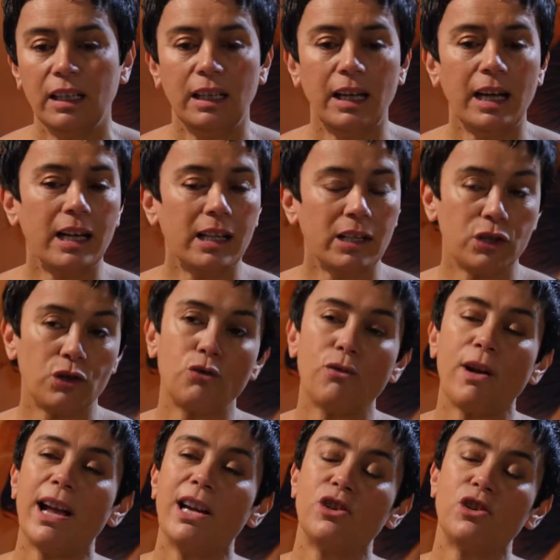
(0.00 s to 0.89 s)

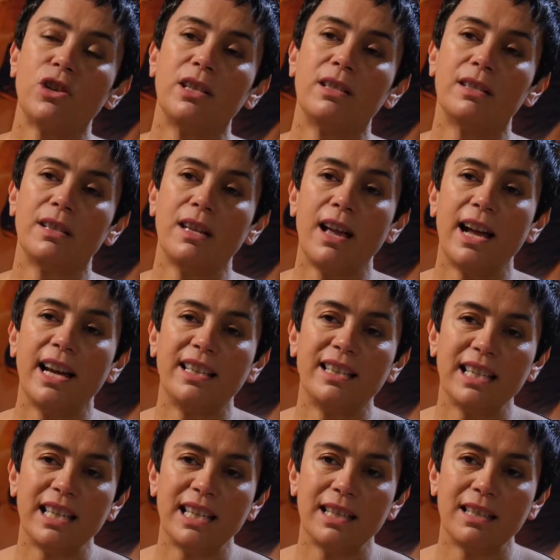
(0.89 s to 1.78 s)
illustrations and
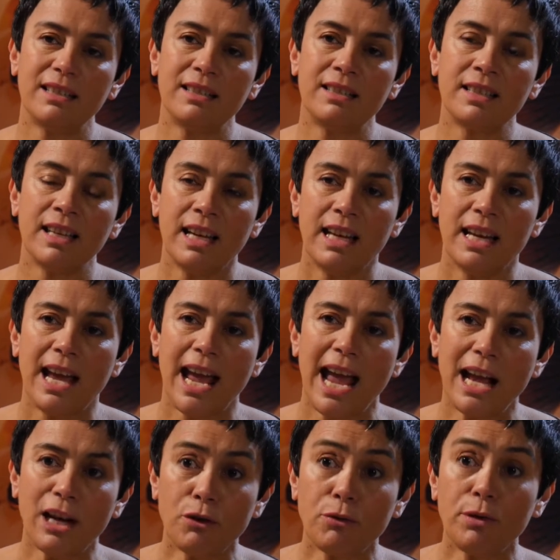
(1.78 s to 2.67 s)
ideas
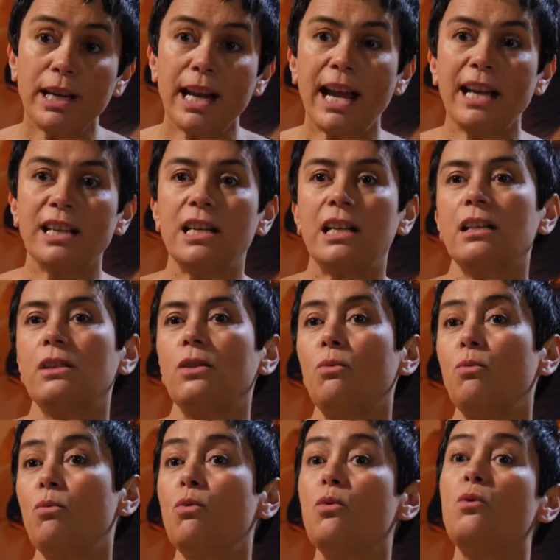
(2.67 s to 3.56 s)
and creating the
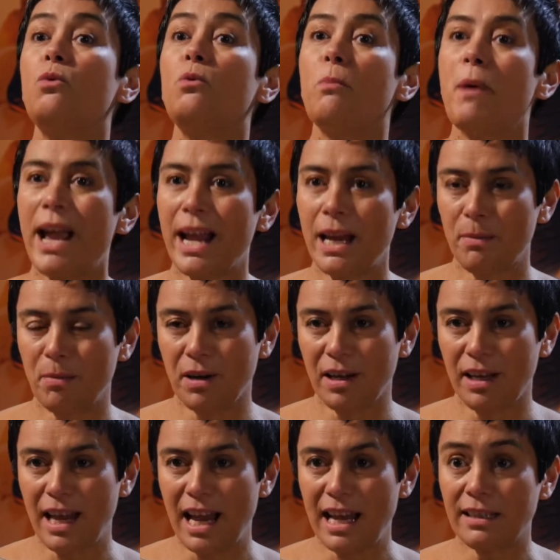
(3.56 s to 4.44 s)

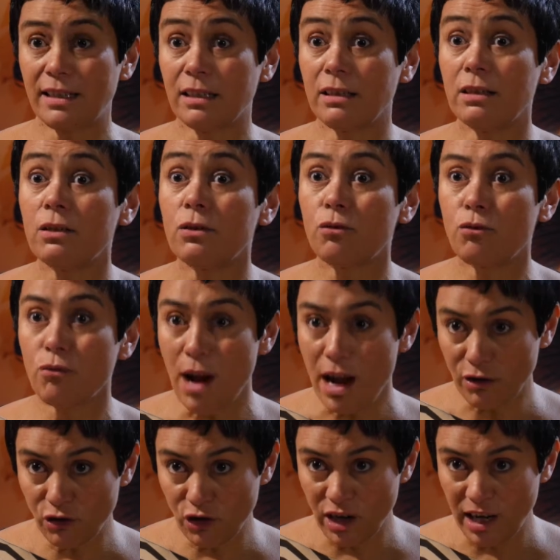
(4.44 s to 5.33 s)
wallpaper as a
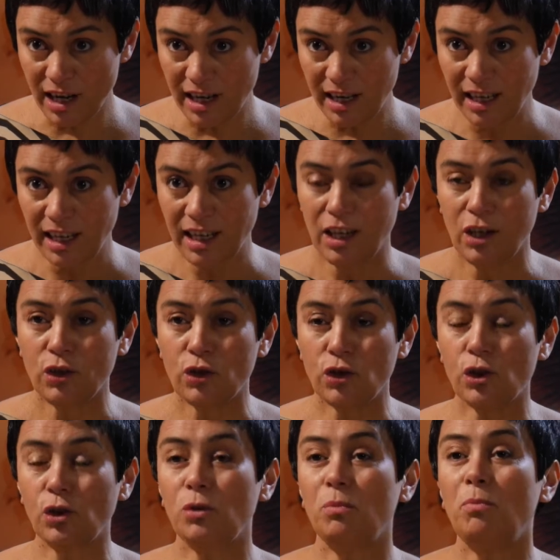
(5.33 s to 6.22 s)
structure
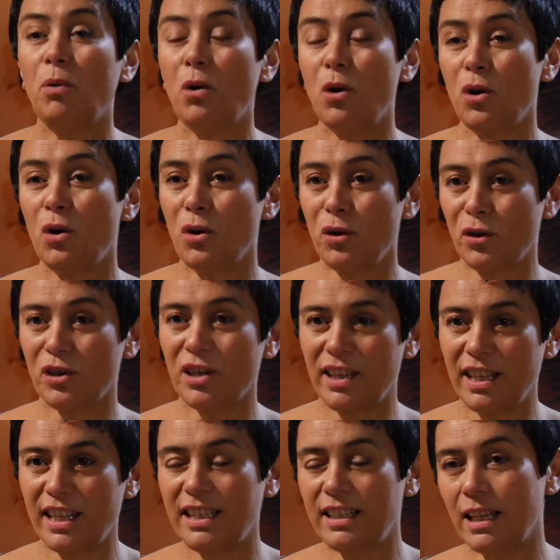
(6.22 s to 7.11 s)
to push
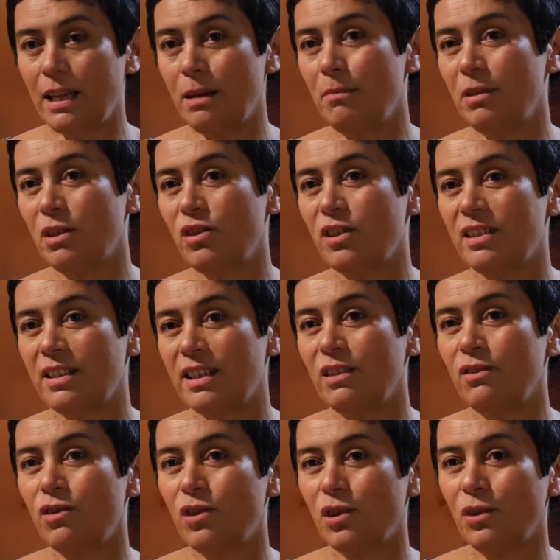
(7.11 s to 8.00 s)
these images
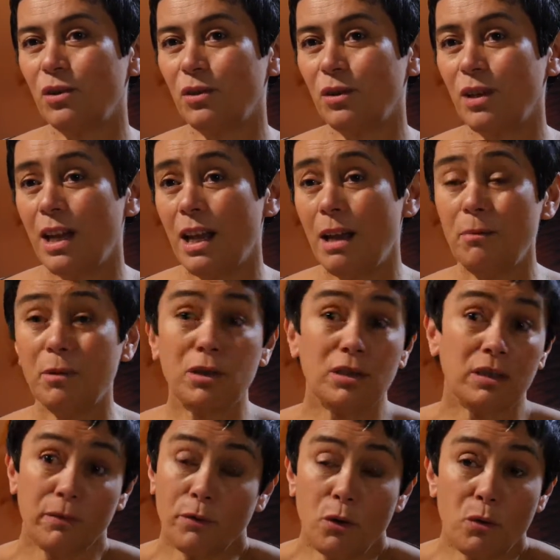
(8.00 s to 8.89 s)
into,
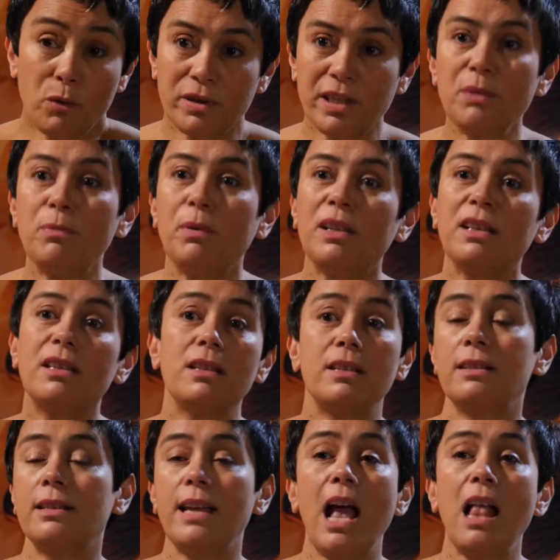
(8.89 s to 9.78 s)
because of course he wanted to
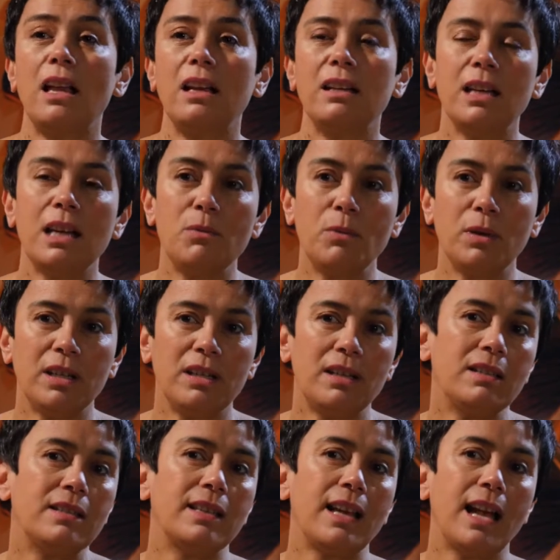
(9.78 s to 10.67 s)
sell it. He wanted
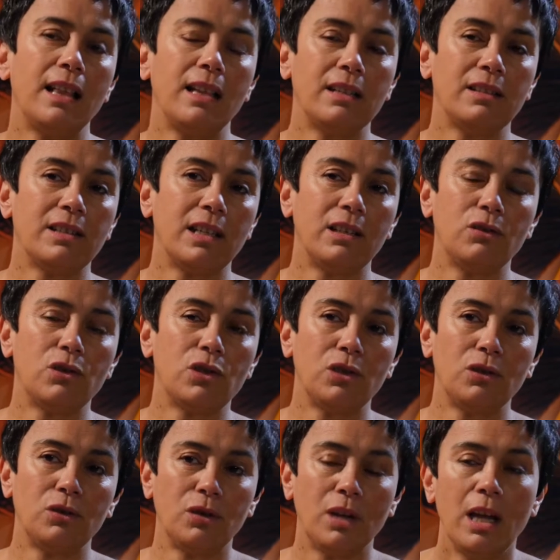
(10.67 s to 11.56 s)
to sell it
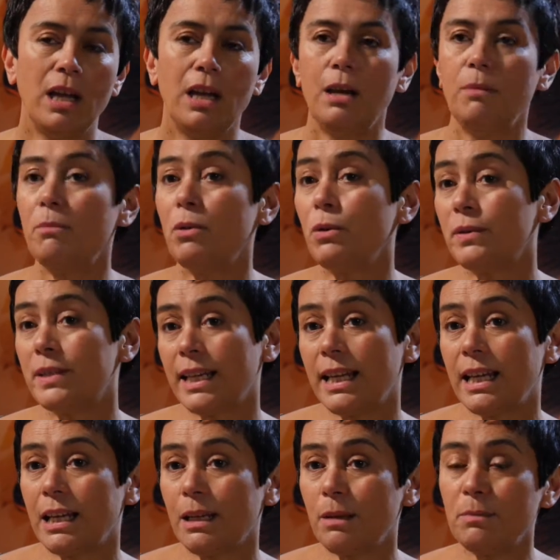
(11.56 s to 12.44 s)
into
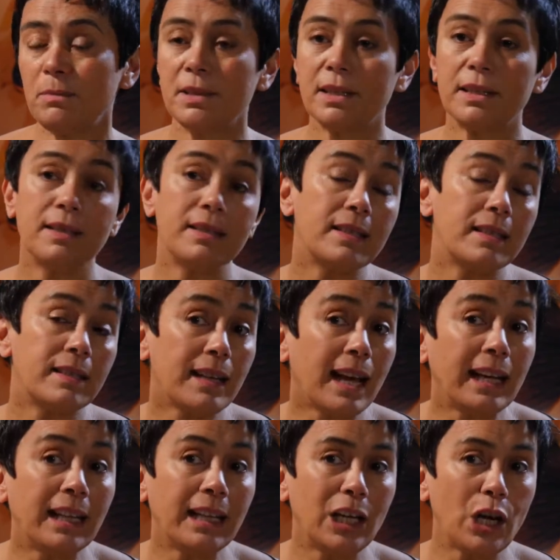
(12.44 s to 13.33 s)
museums and
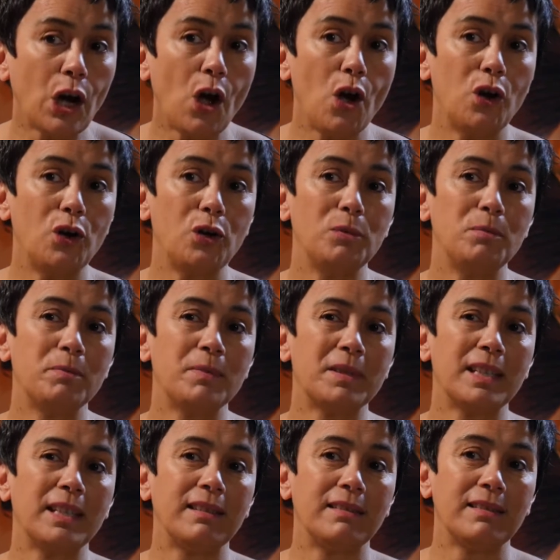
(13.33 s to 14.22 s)
stately
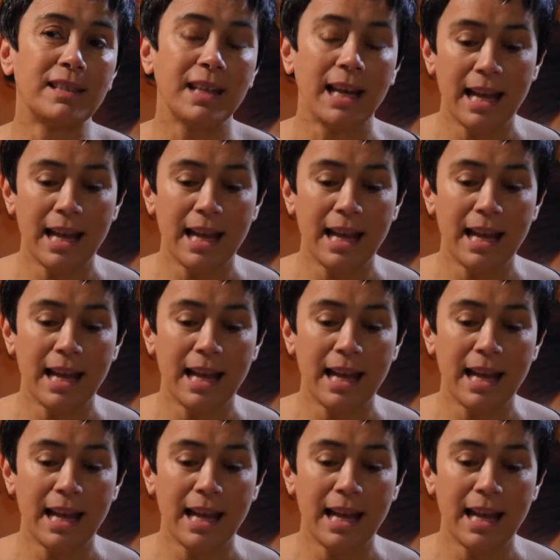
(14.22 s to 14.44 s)
homes and